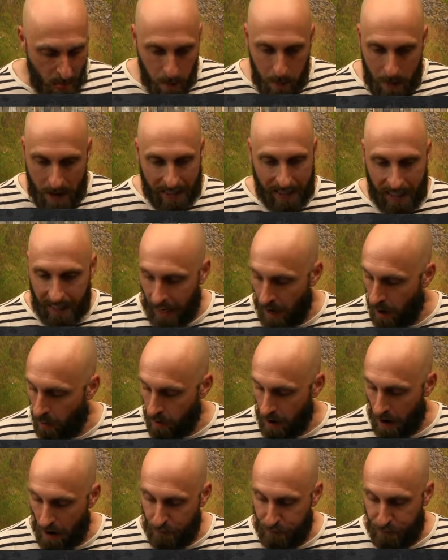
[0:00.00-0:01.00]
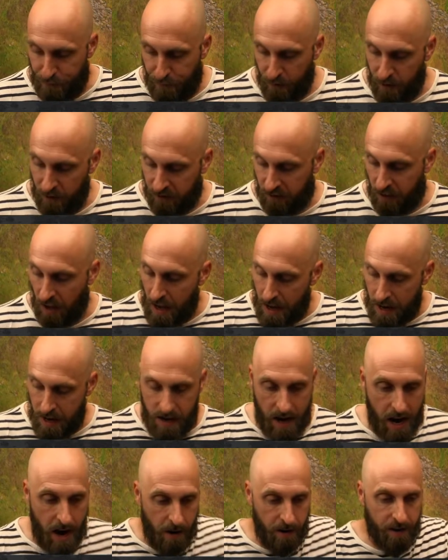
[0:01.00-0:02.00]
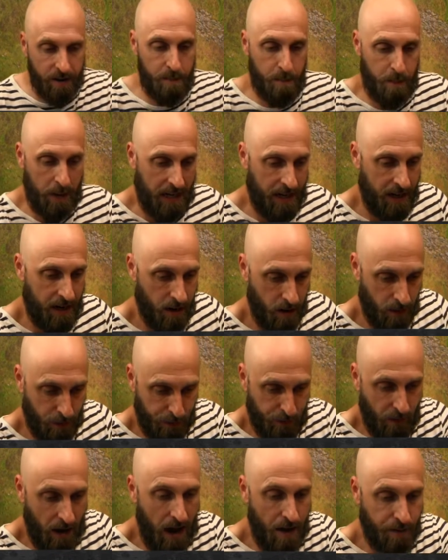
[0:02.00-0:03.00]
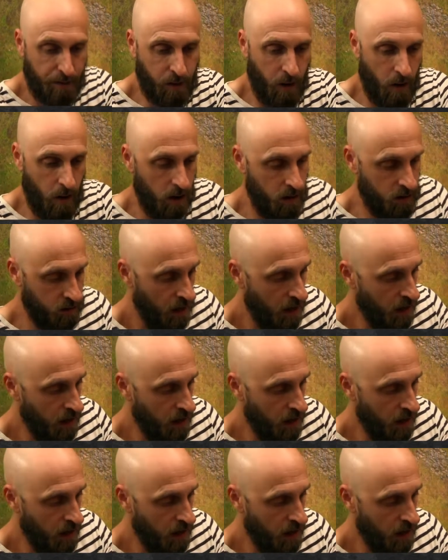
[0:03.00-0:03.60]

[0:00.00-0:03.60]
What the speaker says: picking out our first narrative beat here. 5 cards.